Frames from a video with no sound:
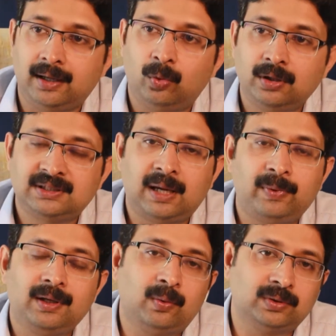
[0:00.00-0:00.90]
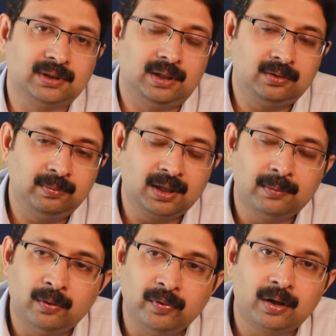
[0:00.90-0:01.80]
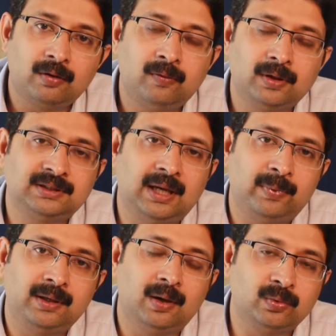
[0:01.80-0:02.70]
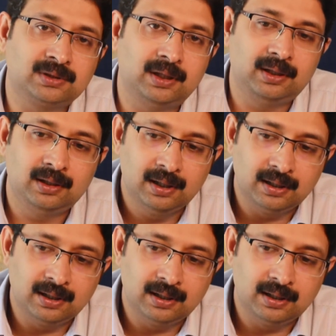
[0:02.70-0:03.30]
what is happening outside, to become aware of what is happening outside,